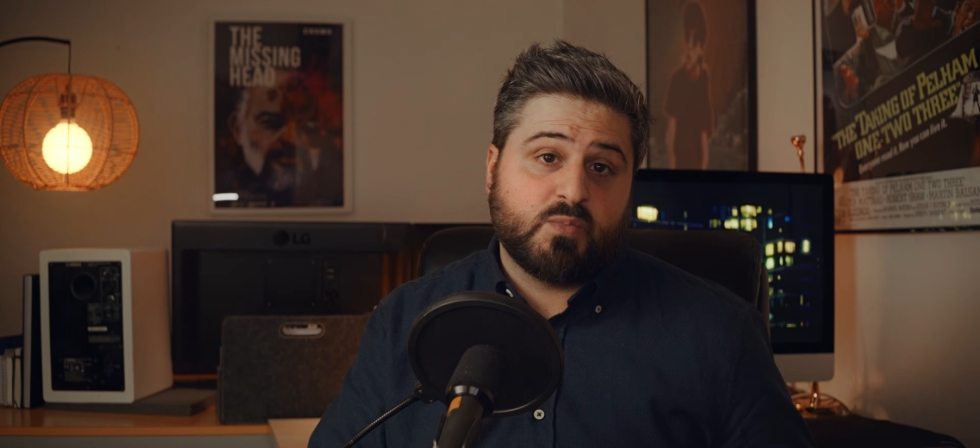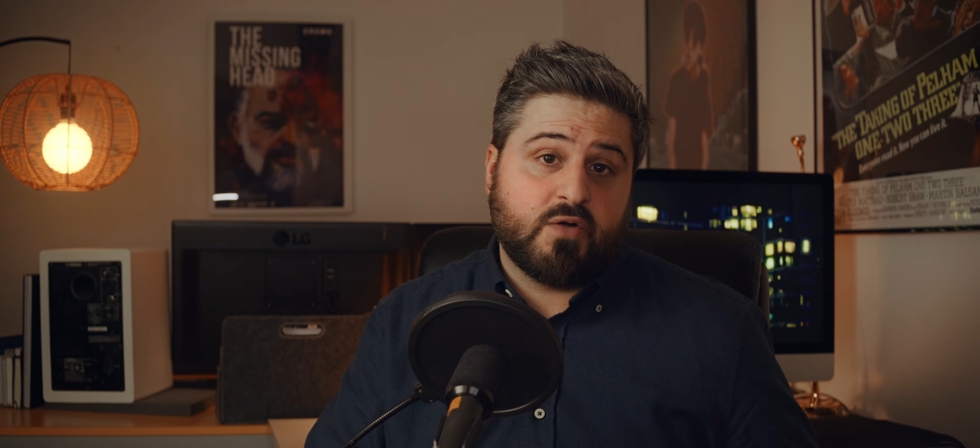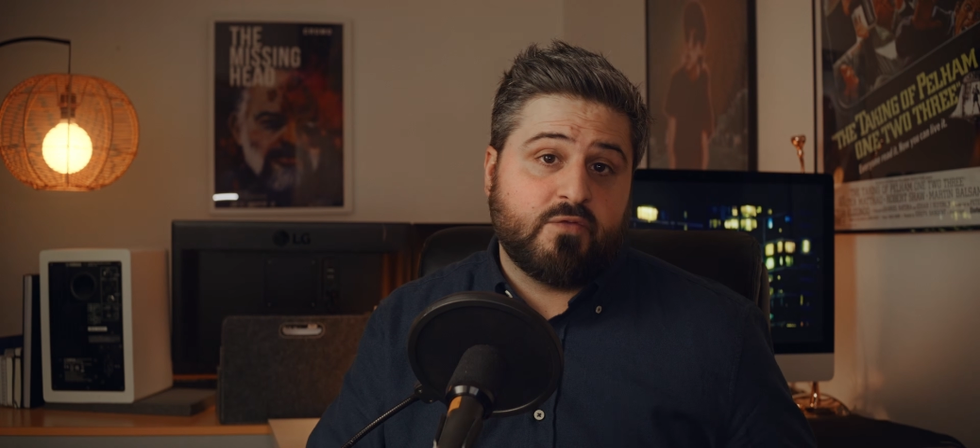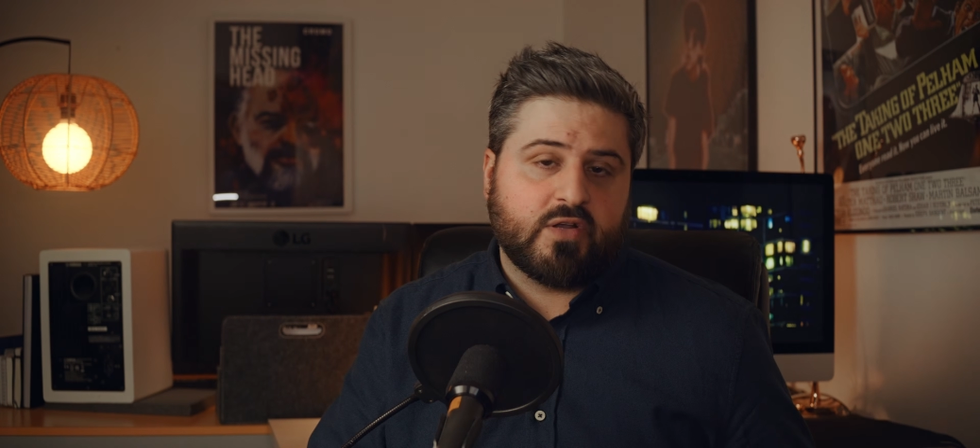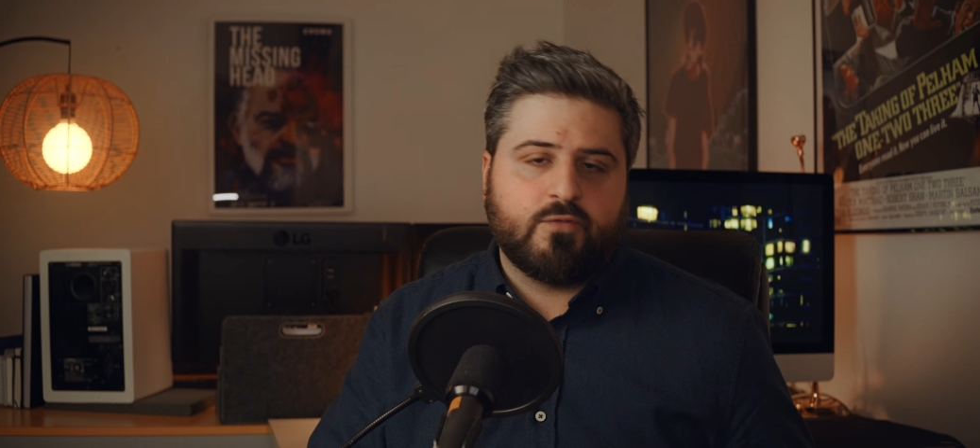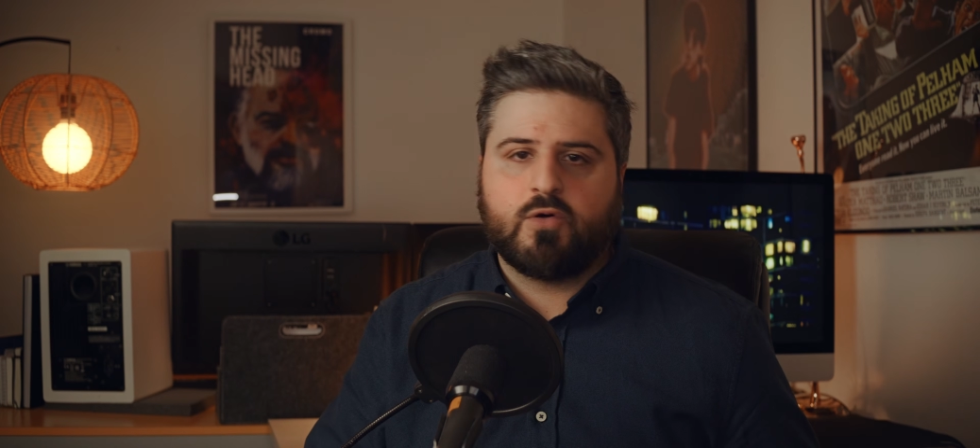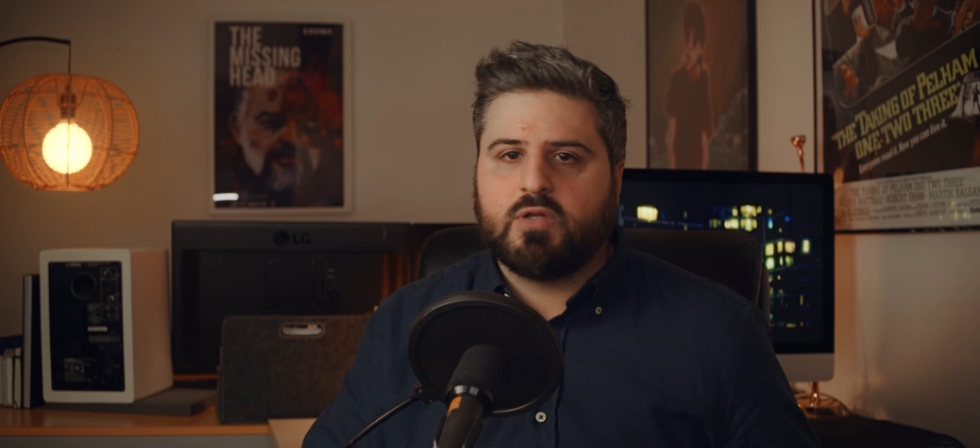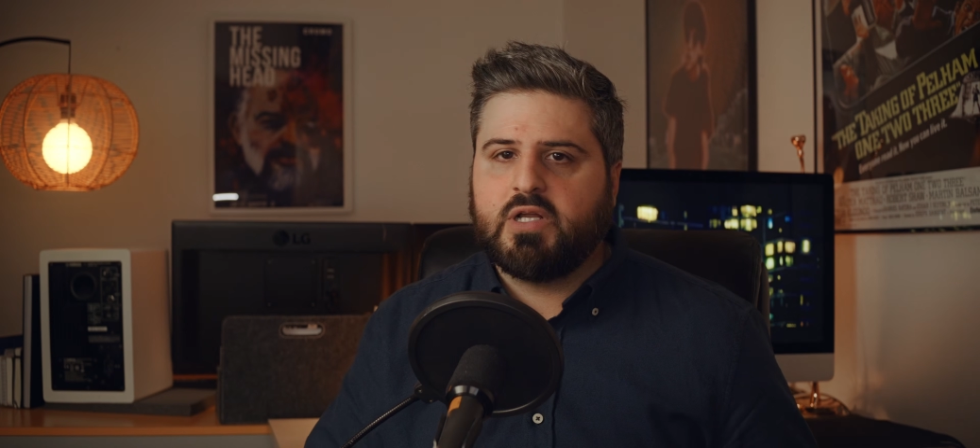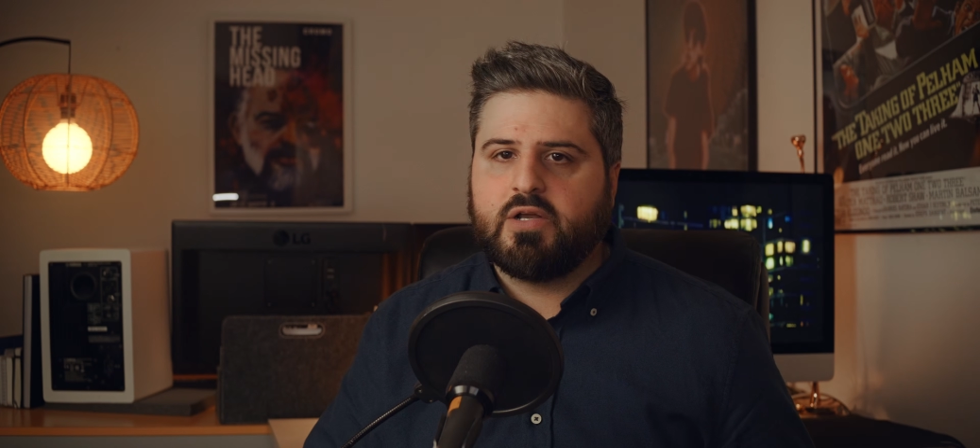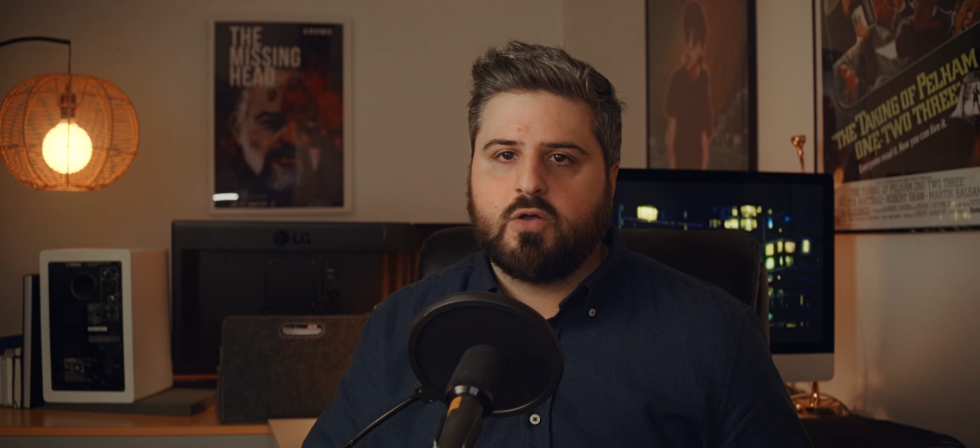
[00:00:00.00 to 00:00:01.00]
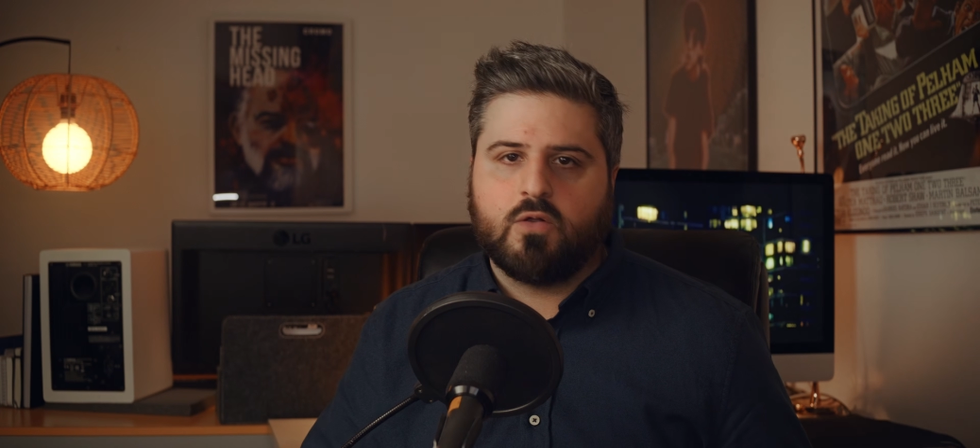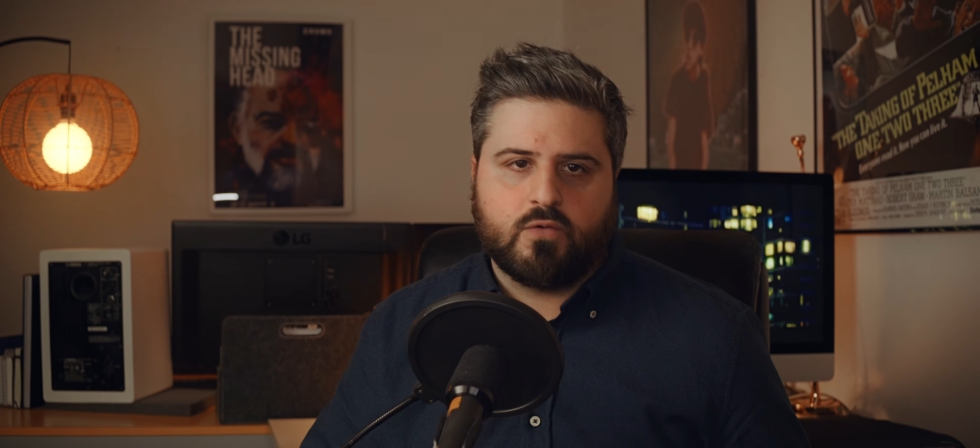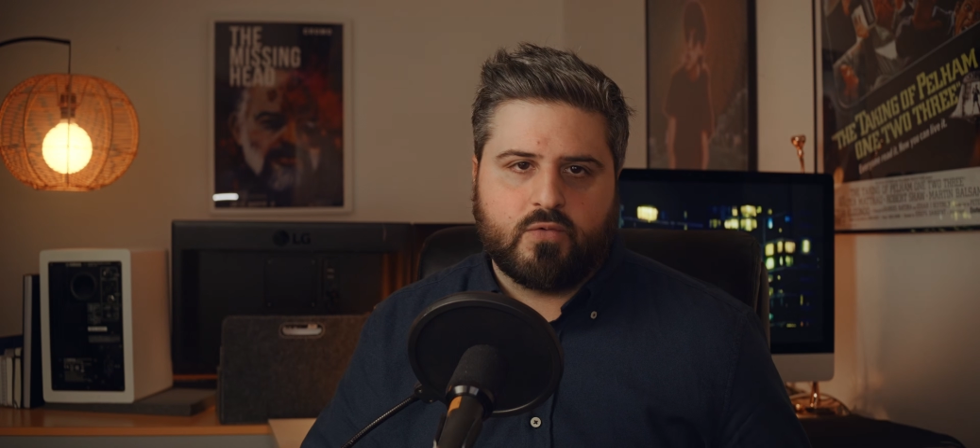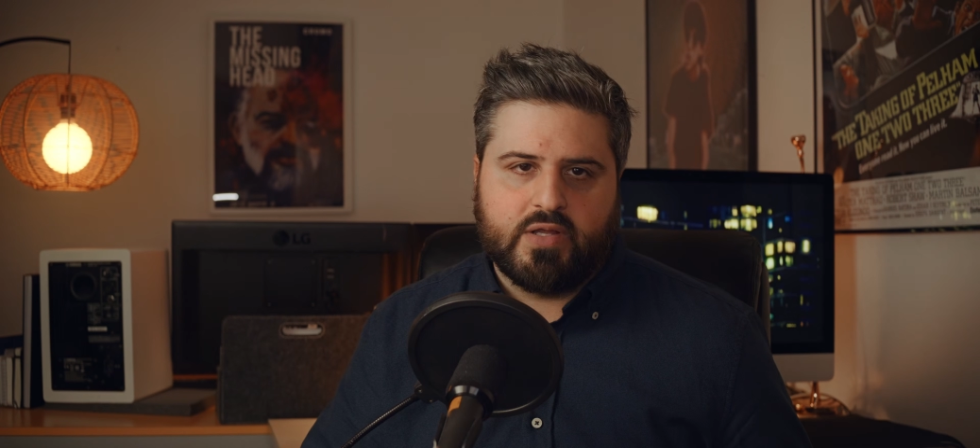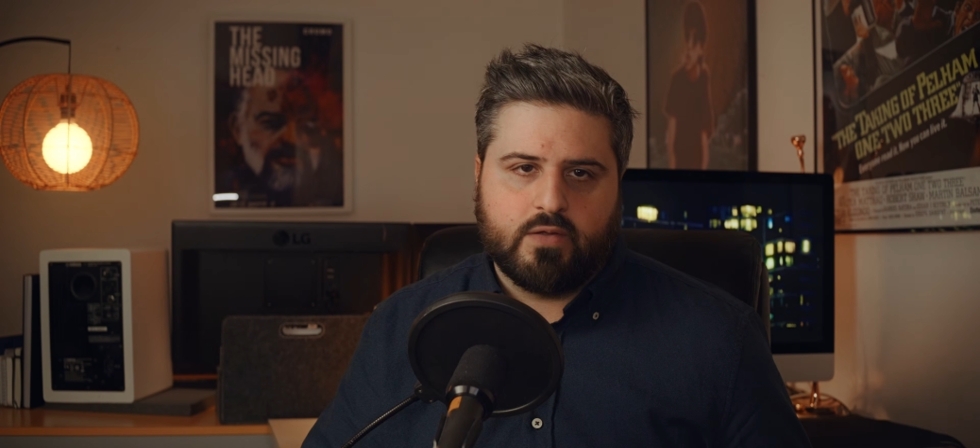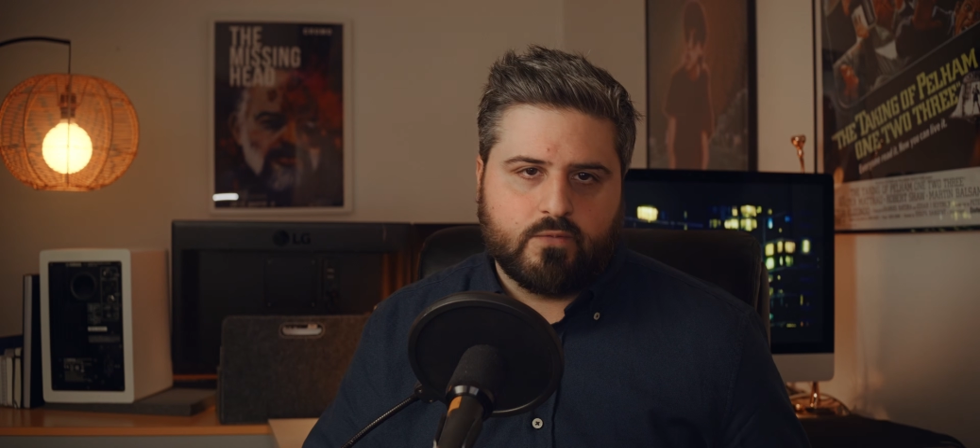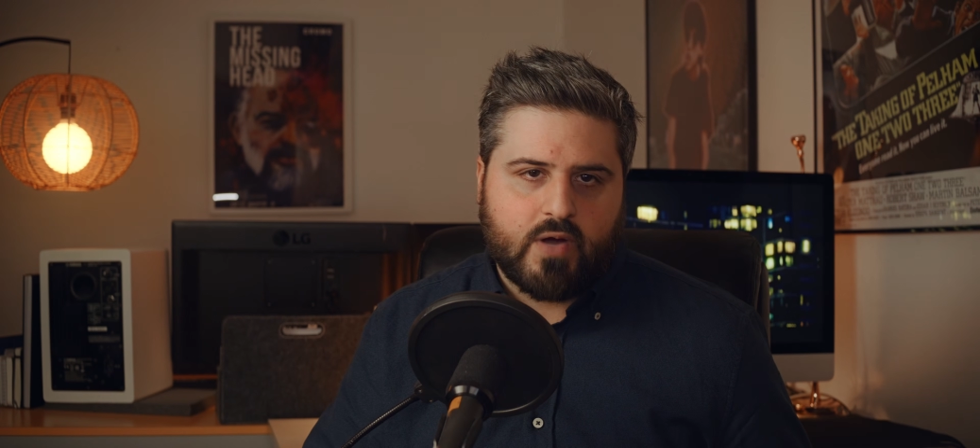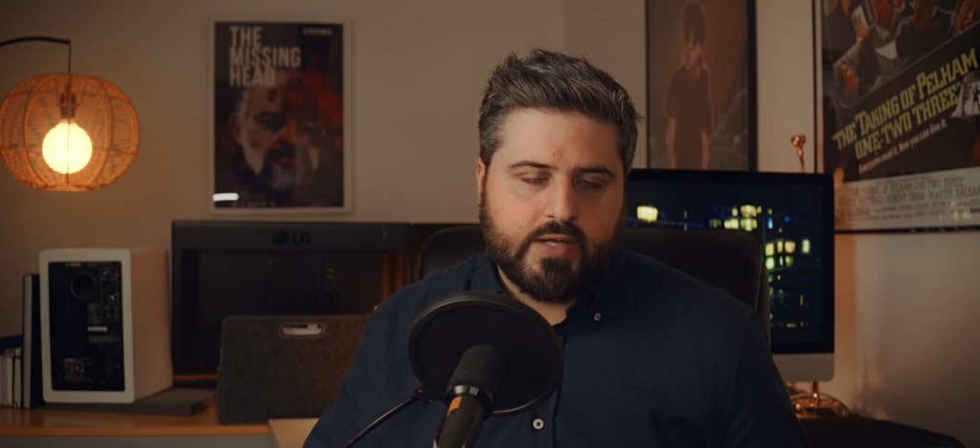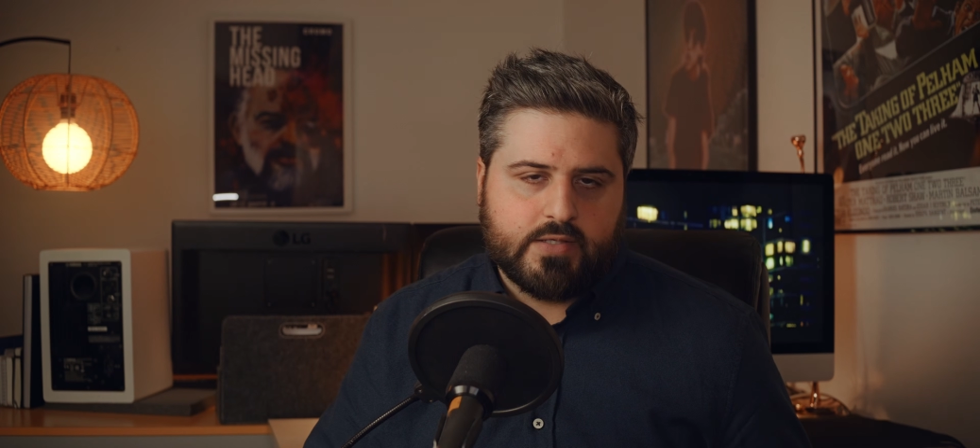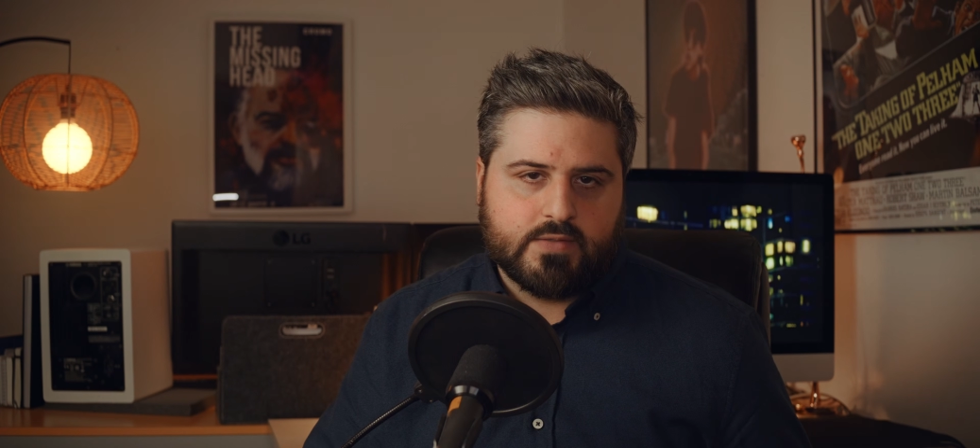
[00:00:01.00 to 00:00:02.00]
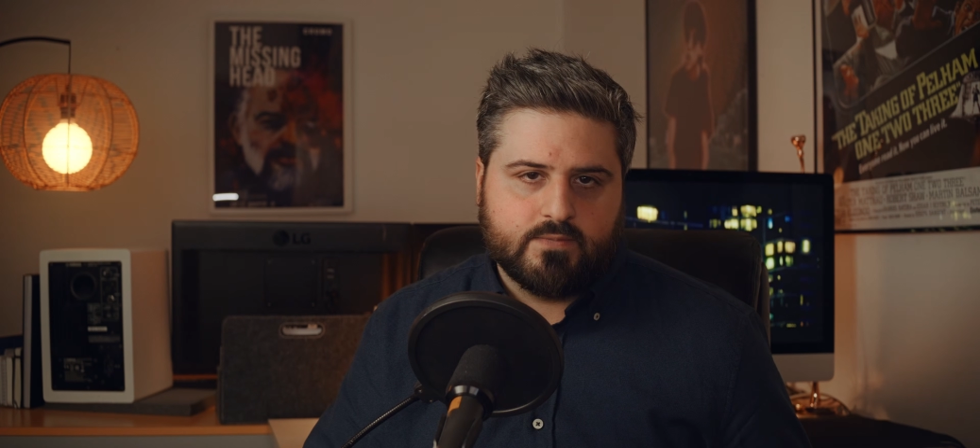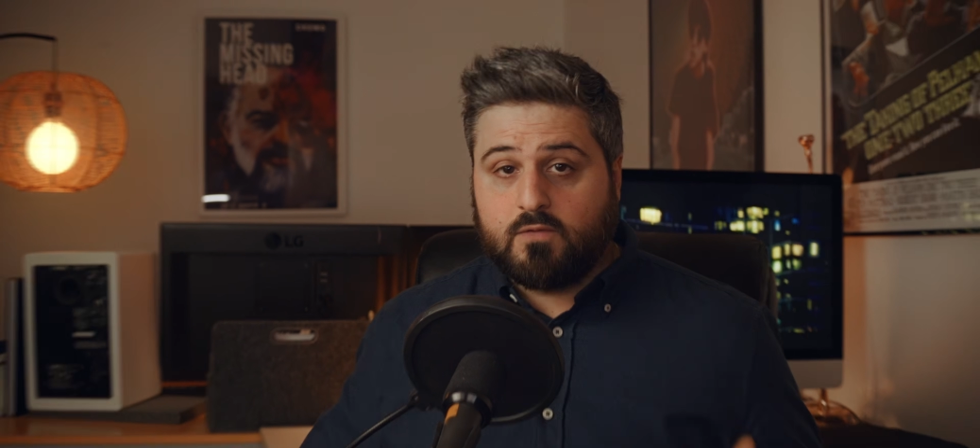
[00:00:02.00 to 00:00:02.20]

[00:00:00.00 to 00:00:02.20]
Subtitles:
perfect for learning color grading, right?